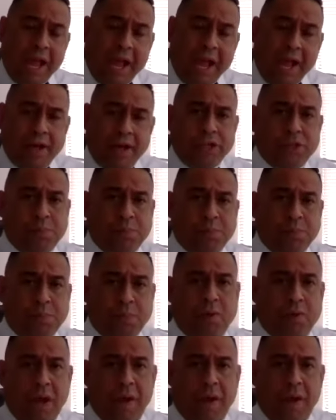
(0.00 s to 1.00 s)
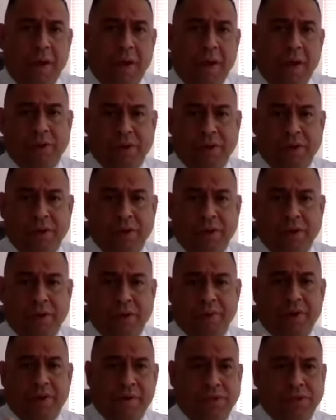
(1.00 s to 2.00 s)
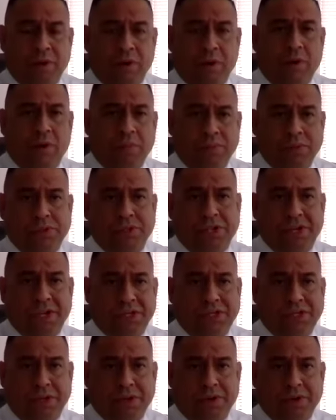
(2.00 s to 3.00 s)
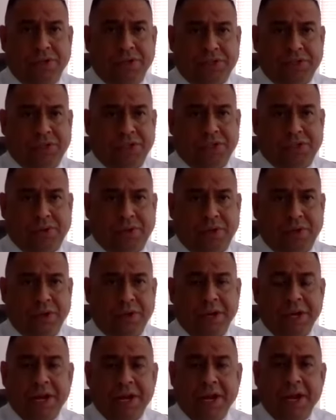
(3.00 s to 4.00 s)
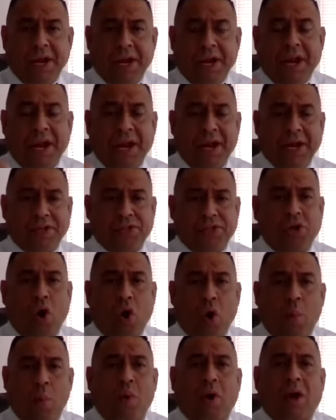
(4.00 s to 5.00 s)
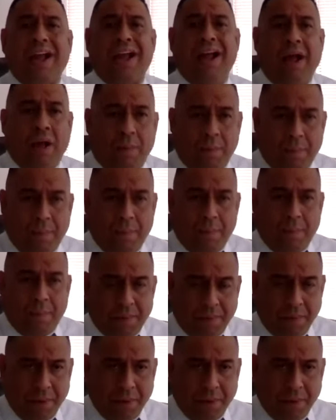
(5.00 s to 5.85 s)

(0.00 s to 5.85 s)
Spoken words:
The Atlas program is working with our foster and our homeless kids here in this district. It is homework help.